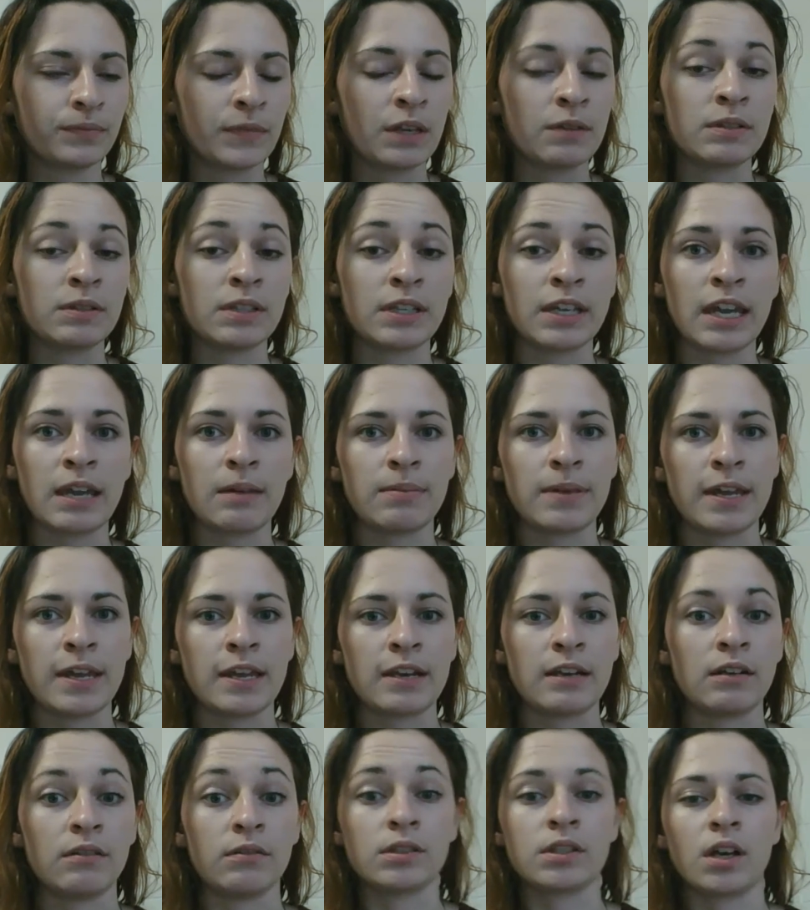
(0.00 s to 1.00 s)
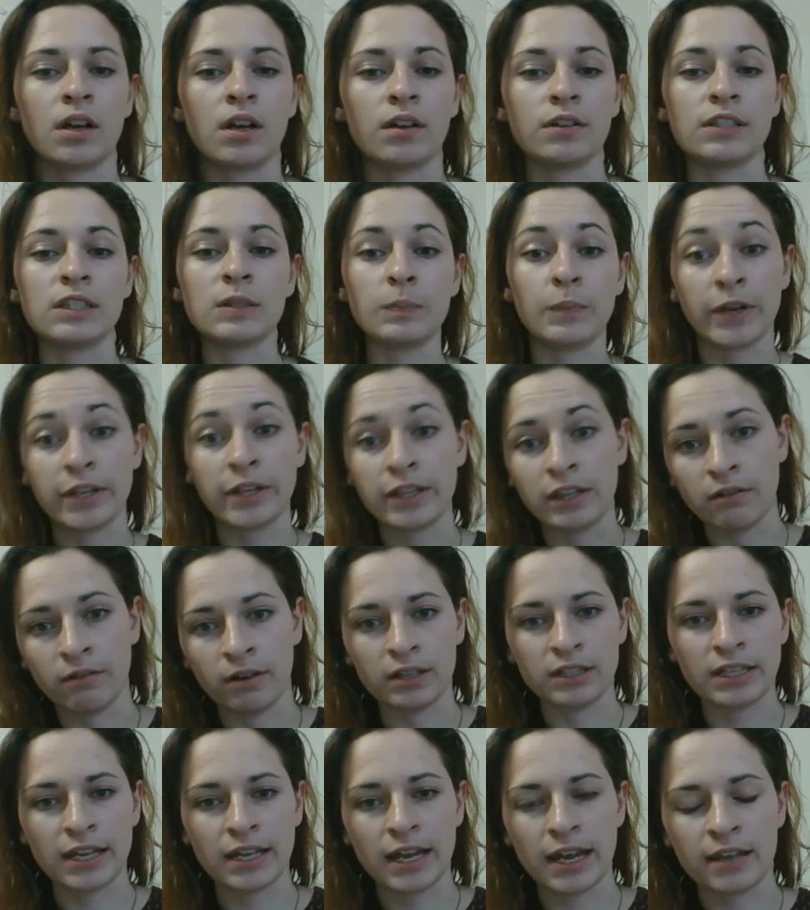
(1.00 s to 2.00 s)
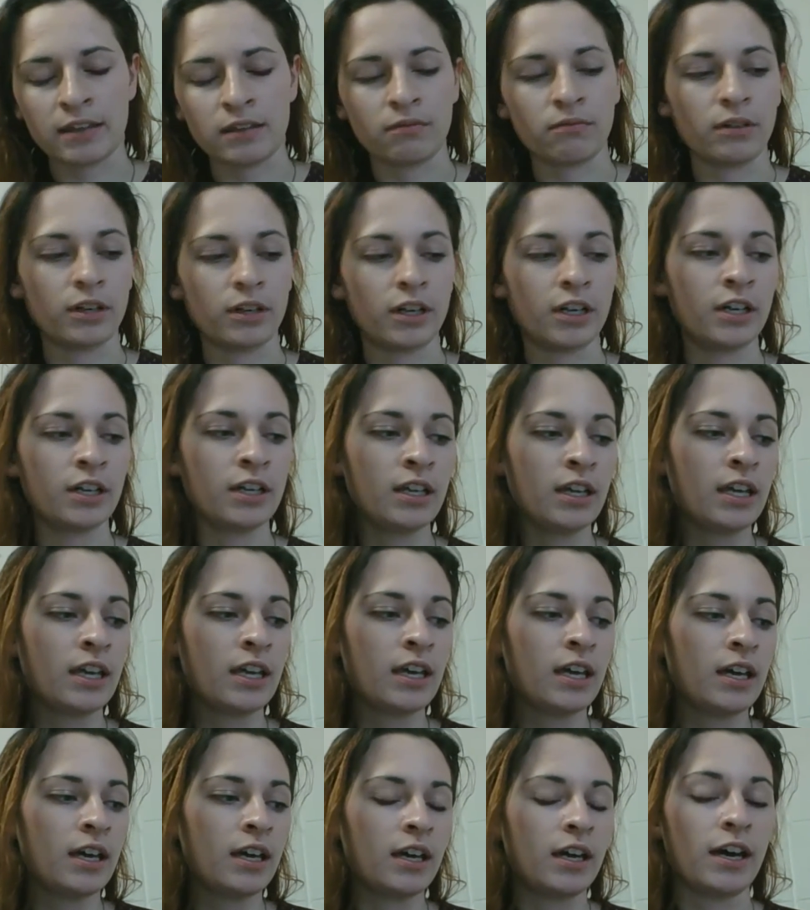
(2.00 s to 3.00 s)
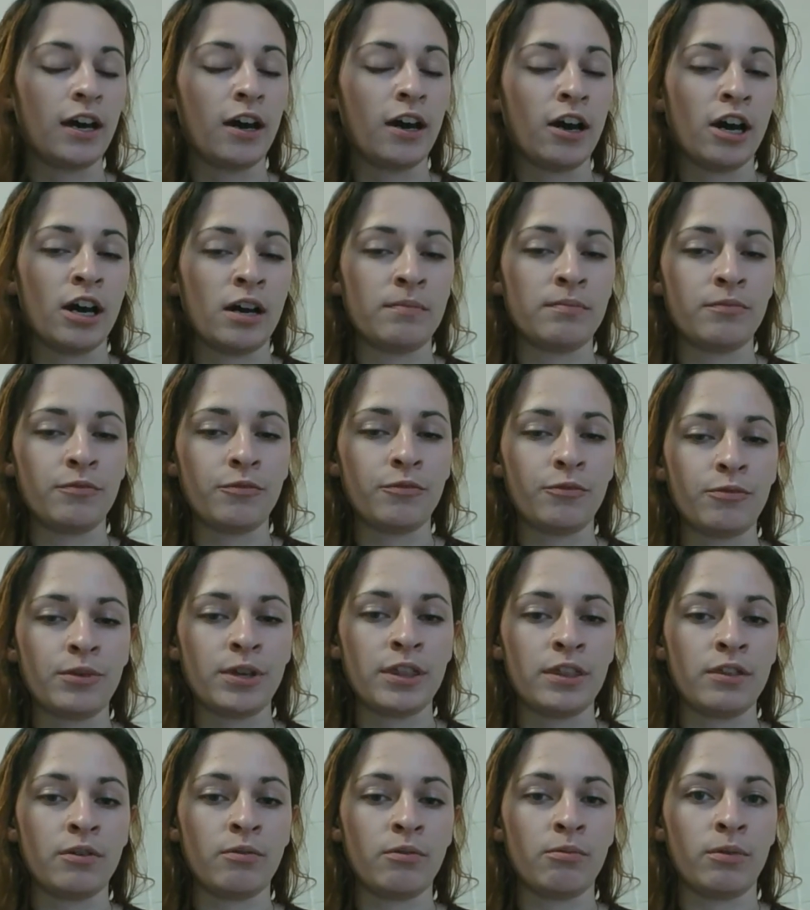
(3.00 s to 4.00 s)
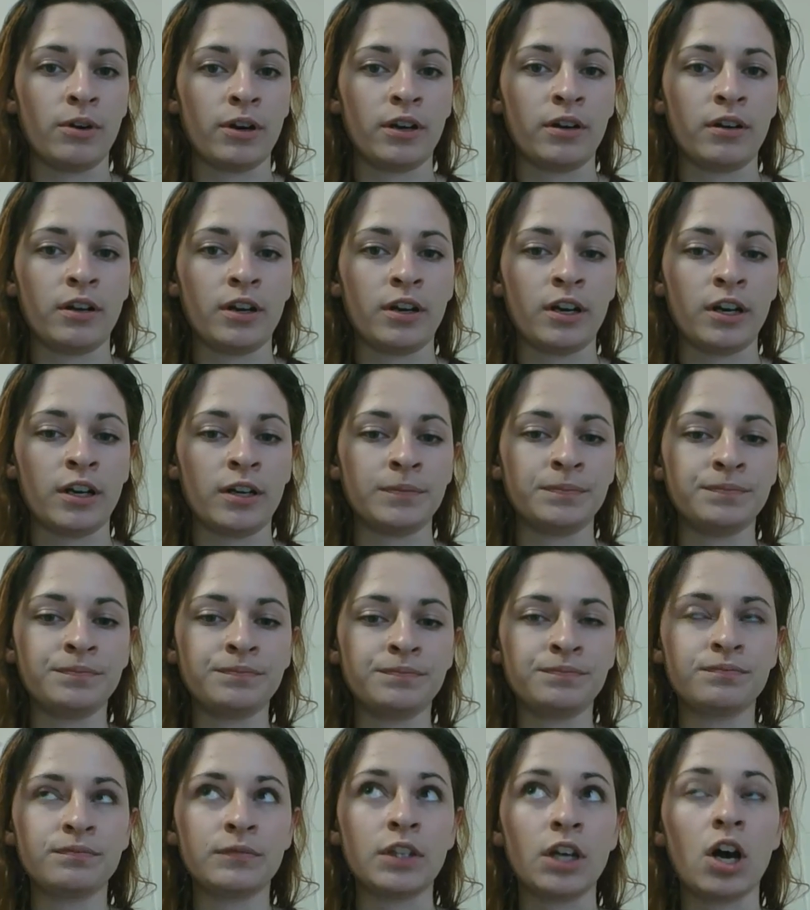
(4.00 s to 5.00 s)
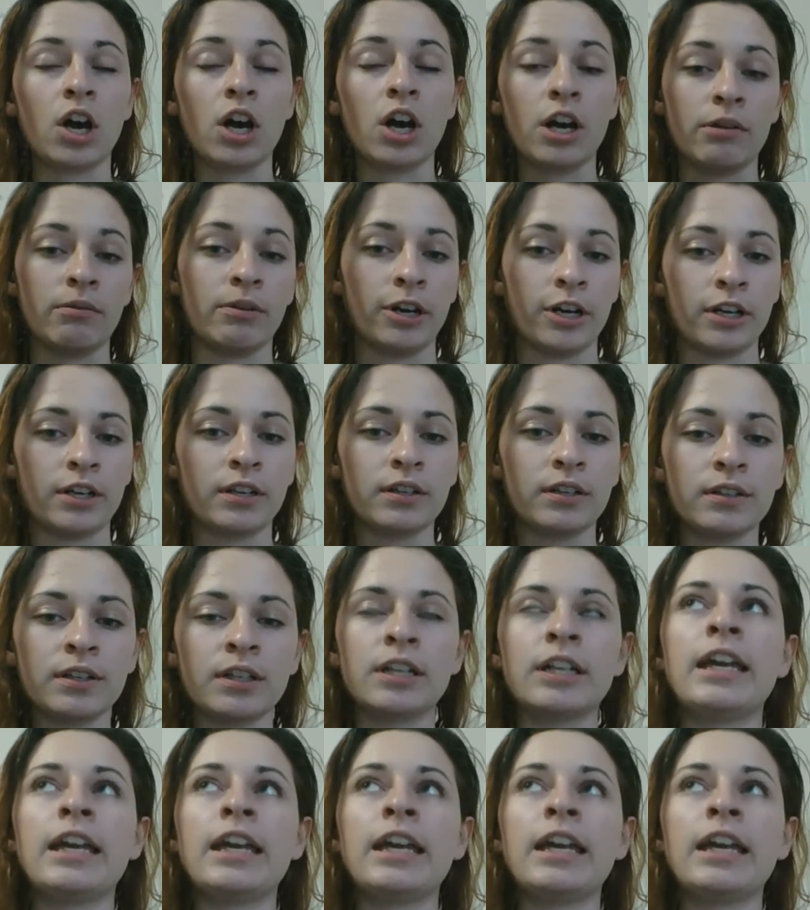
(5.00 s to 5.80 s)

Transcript: was a campaign, and it was called Spread the Word to End the Word, with the word, the R word.